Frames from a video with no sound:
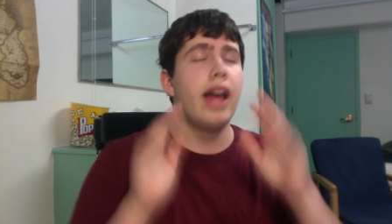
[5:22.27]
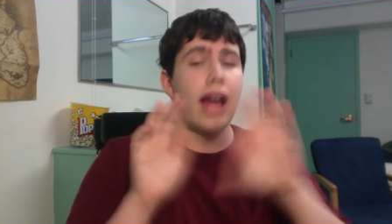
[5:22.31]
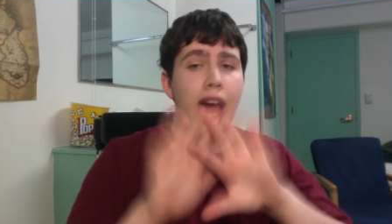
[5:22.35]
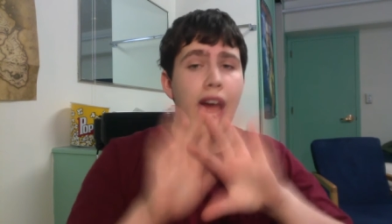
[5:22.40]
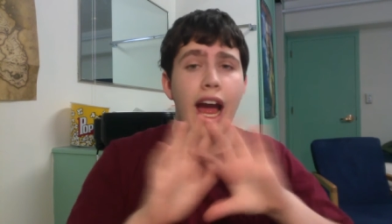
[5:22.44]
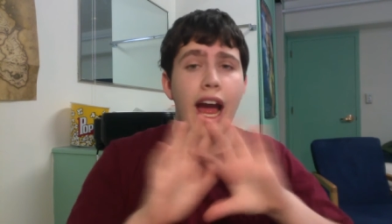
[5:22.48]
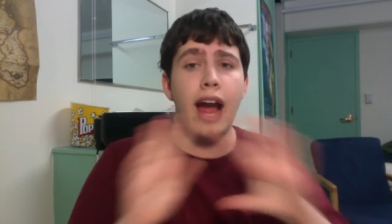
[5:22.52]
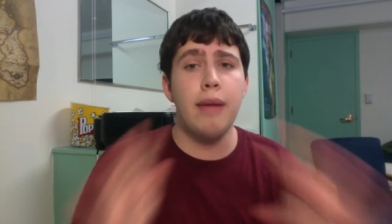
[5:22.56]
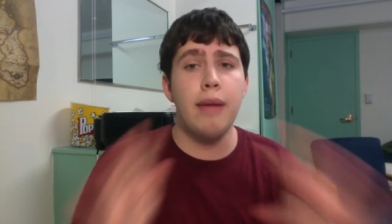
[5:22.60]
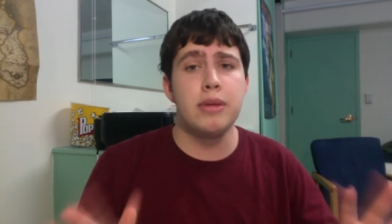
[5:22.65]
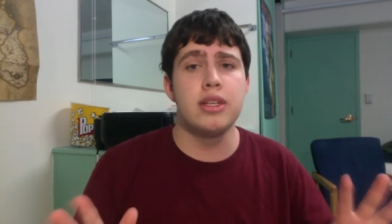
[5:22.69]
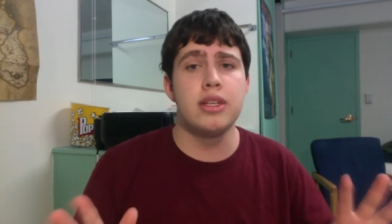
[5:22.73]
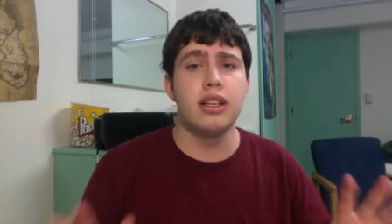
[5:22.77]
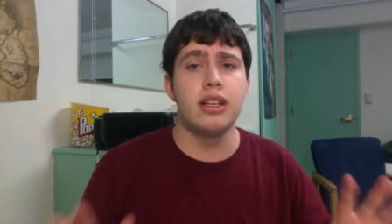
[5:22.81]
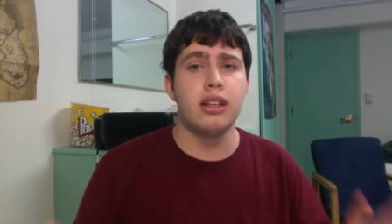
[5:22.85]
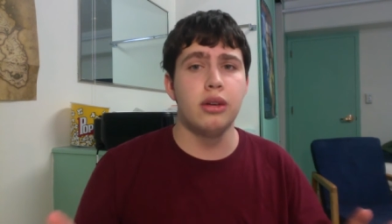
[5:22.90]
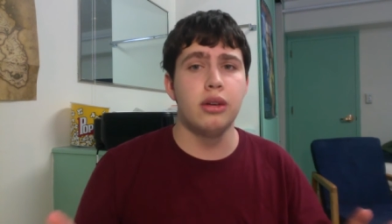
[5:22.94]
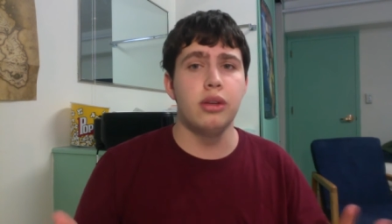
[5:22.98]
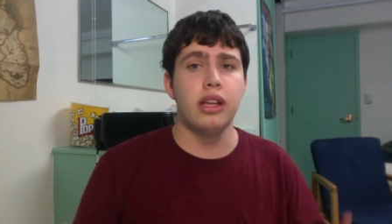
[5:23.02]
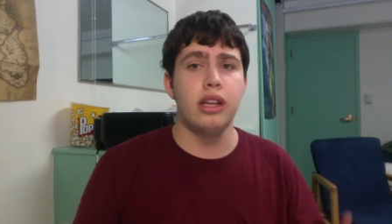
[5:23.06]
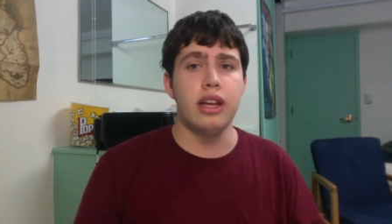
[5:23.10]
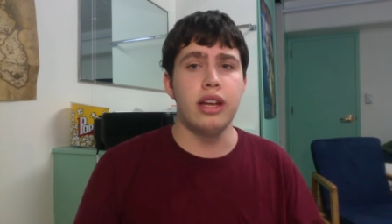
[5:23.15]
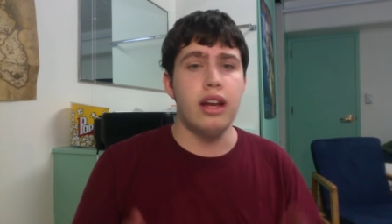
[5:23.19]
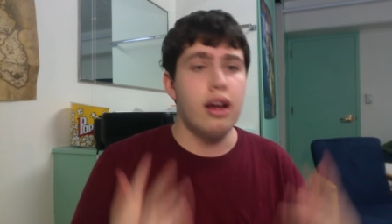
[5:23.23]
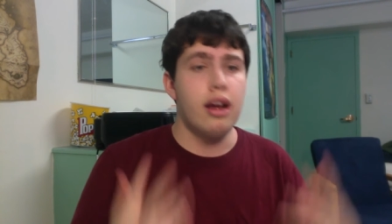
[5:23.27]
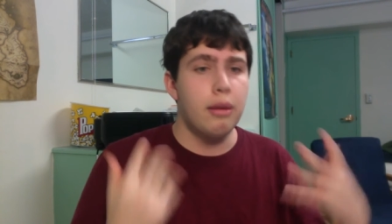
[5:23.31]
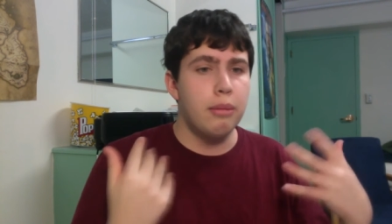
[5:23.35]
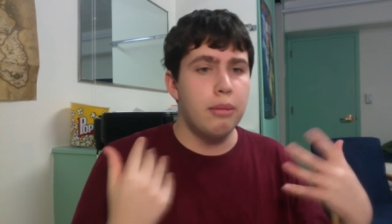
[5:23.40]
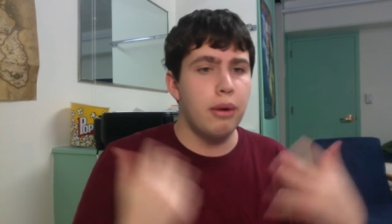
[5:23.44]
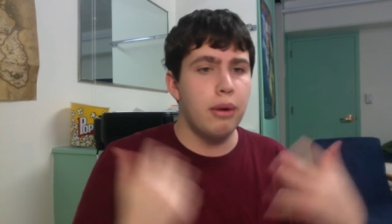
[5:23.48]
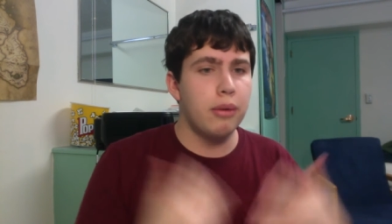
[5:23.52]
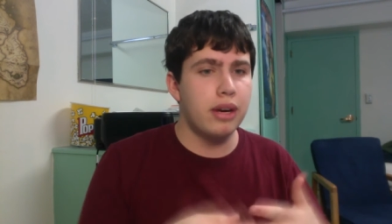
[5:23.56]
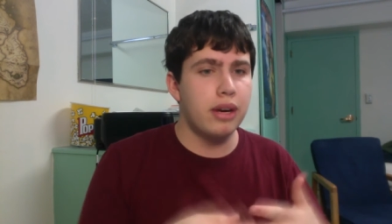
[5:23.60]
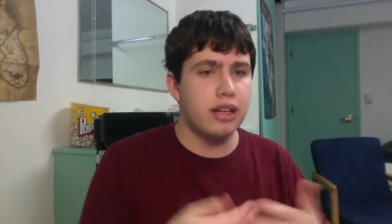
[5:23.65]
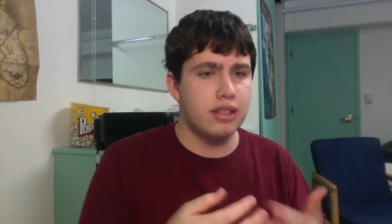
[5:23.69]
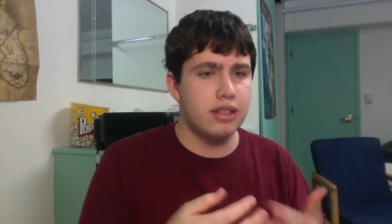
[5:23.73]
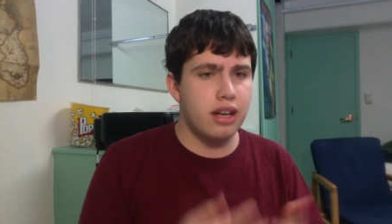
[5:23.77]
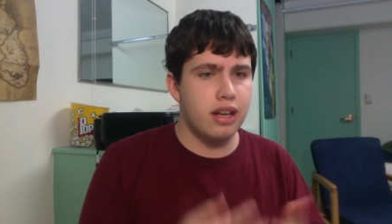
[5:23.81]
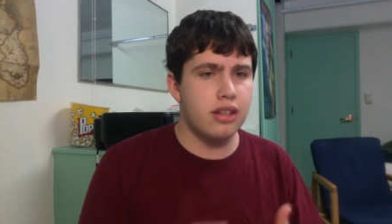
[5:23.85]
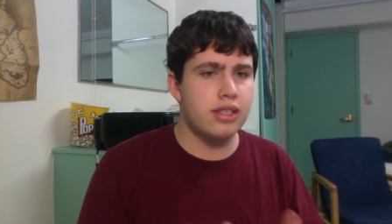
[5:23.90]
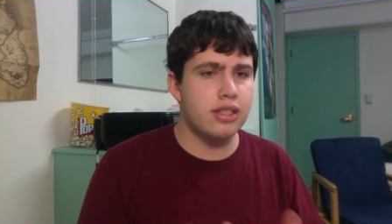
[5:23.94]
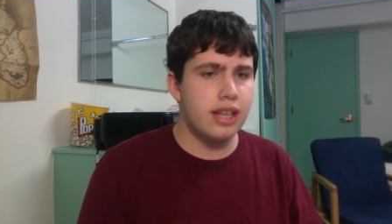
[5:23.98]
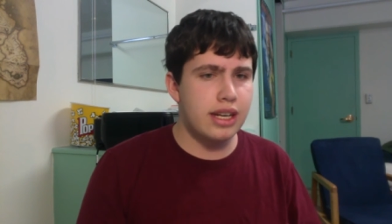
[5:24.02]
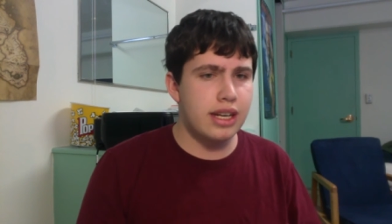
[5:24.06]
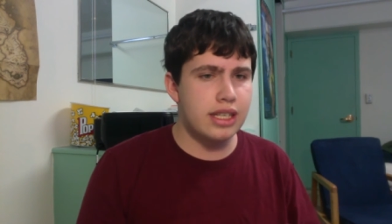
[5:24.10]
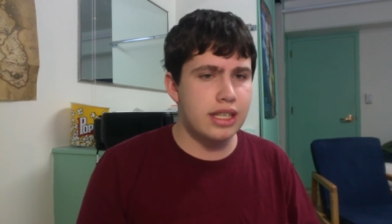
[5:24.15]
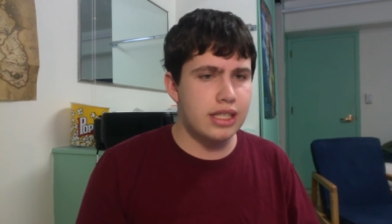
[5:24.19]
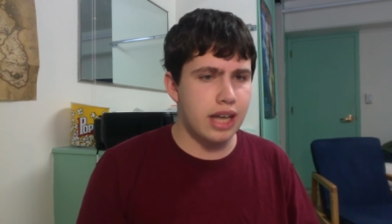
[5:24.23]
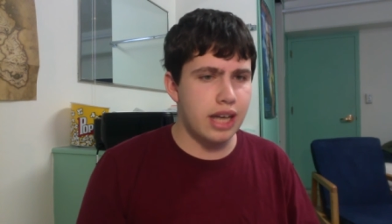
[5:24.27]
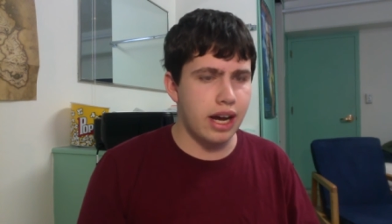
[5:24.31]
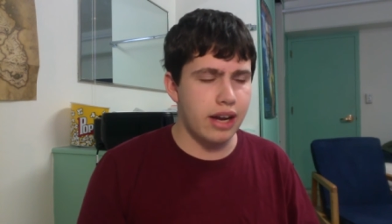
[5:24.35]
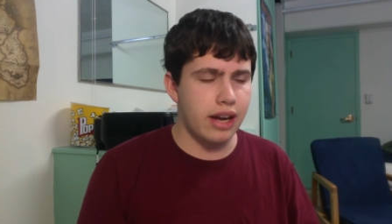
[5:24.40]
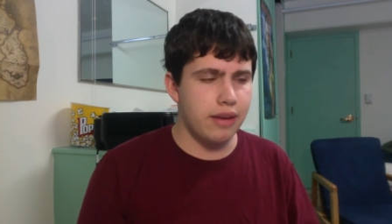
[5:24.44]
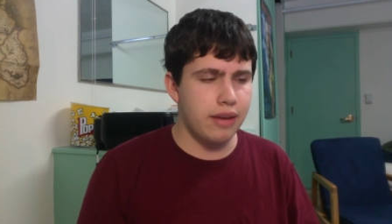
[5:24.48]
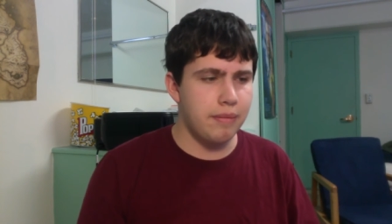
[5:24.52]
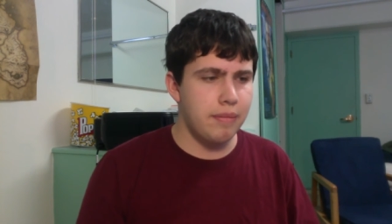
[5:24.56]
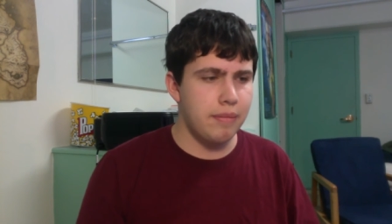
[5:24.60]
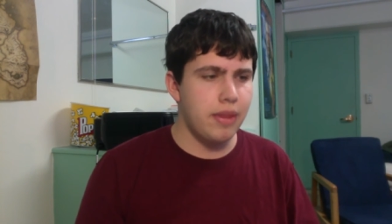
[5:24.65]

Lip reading: Absolutely, but when it's all said and done,